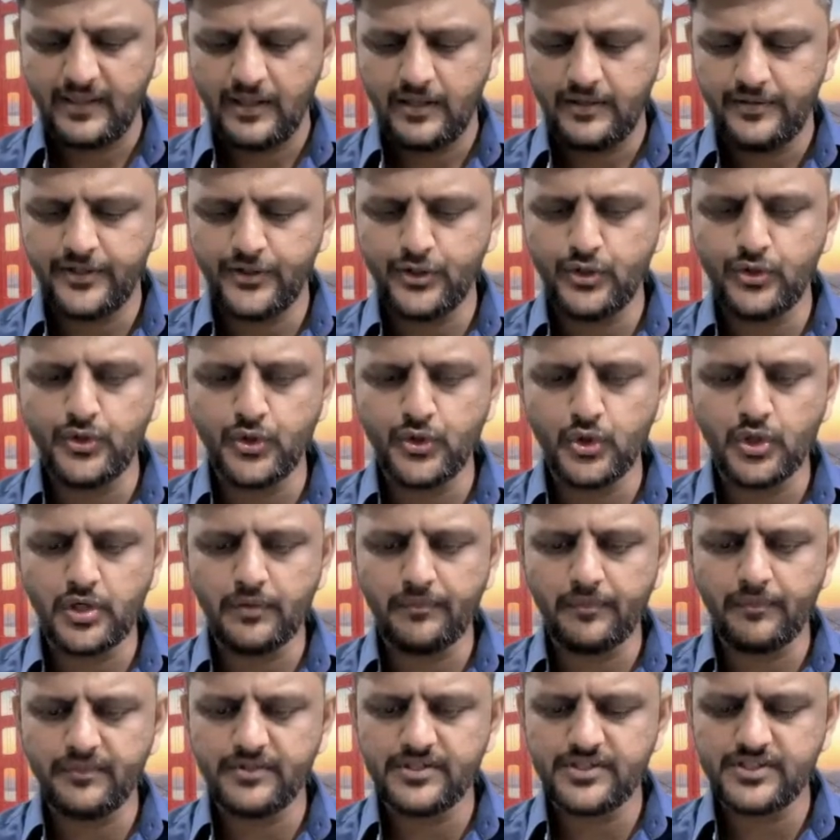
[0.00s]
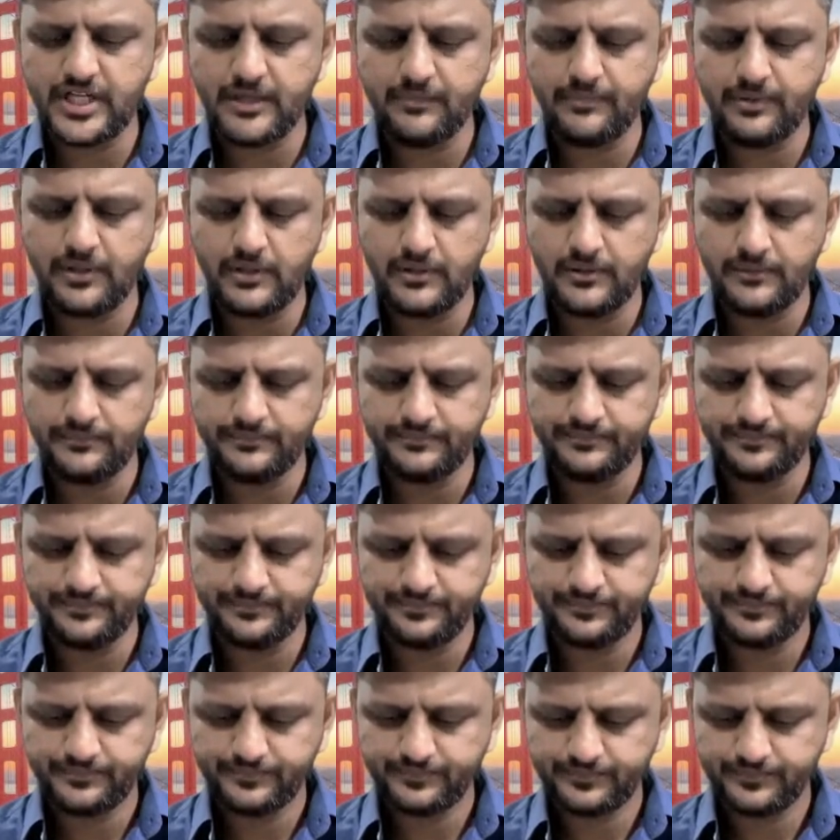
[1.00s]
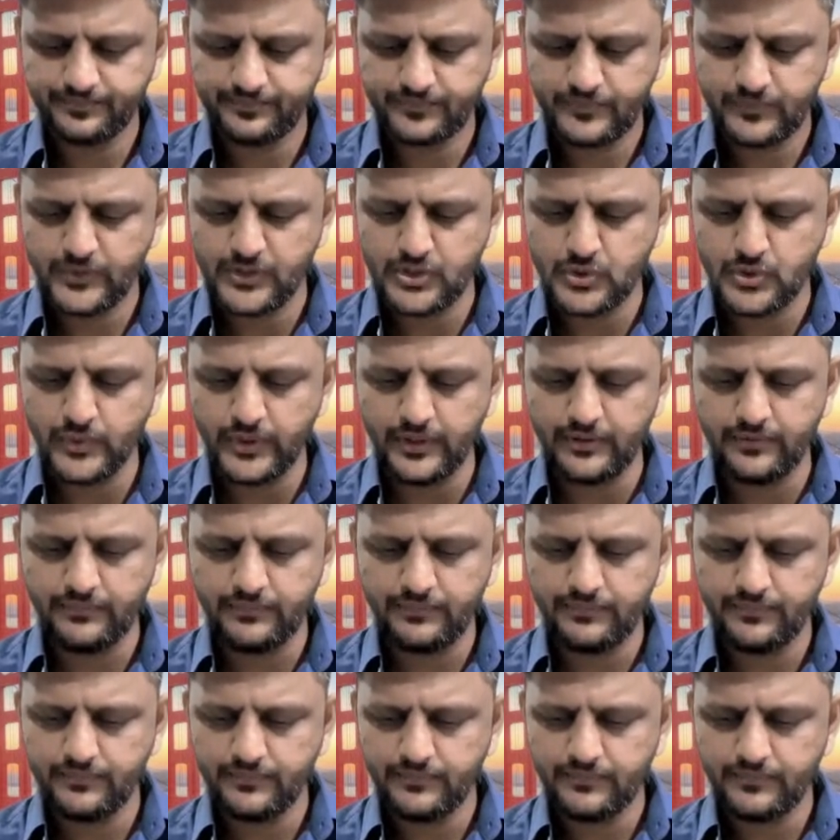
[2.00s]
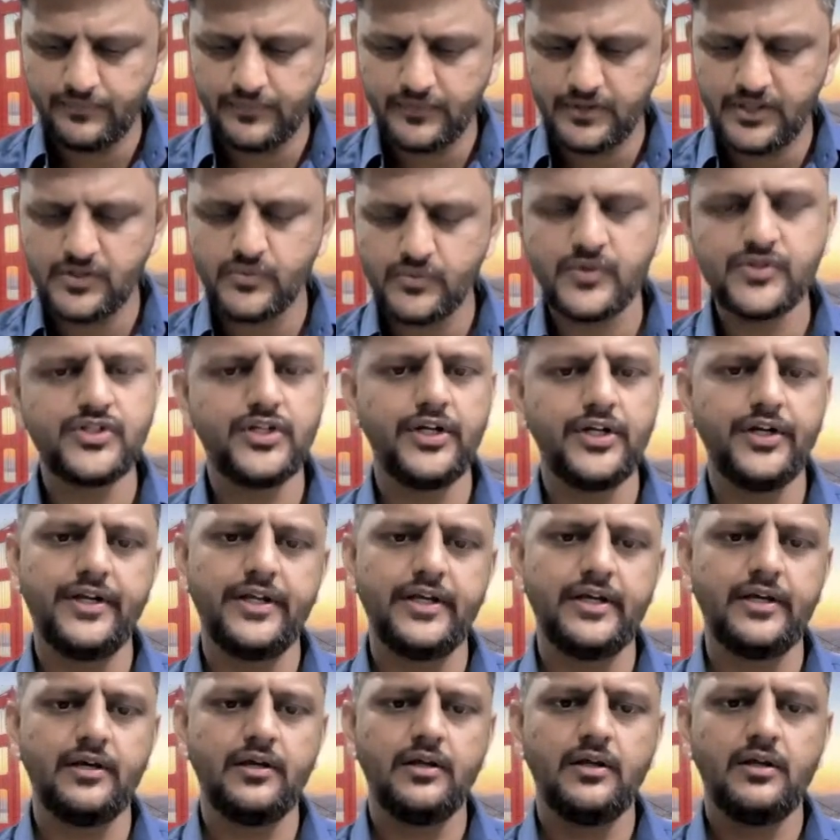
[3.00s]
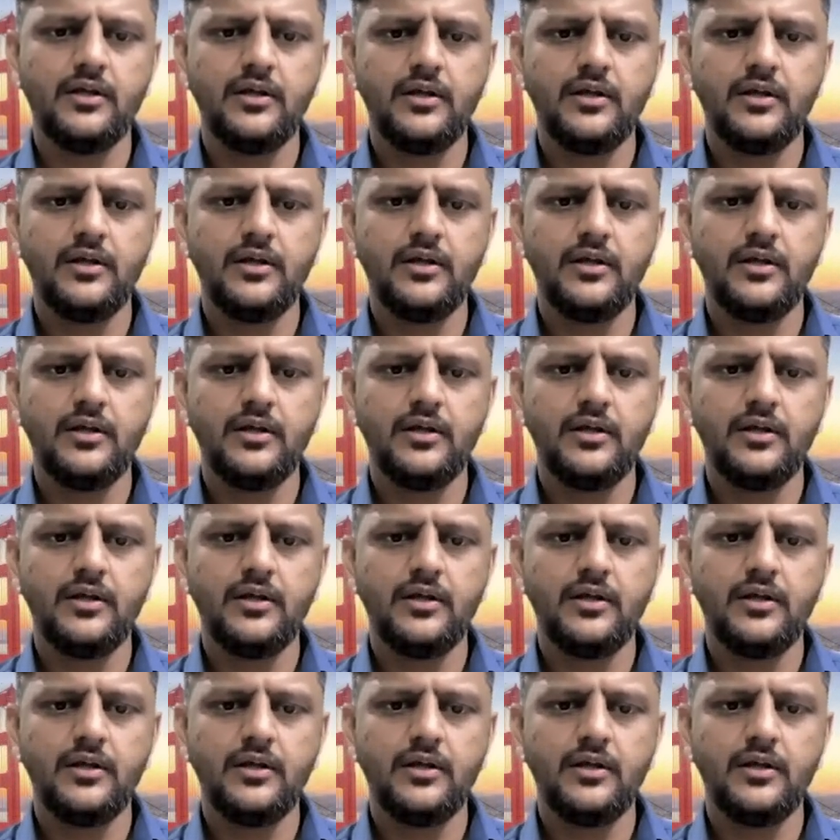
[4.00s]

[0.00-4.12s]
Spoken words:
Do you remember this table? Which one? This one, GTA.